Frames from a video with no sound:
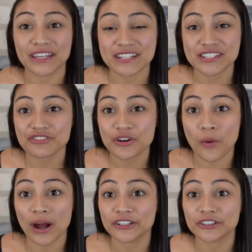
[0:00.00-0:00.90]
It doesn't
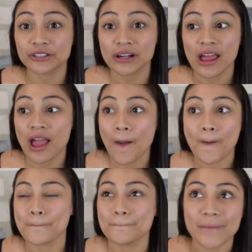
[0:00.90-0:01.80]
require
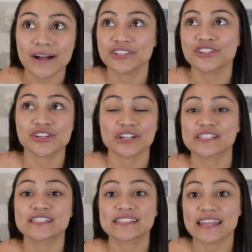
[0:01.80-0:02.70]
much
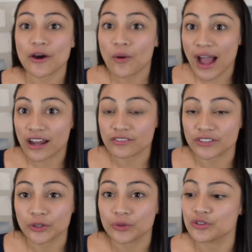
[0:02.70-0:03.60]
skill out of you.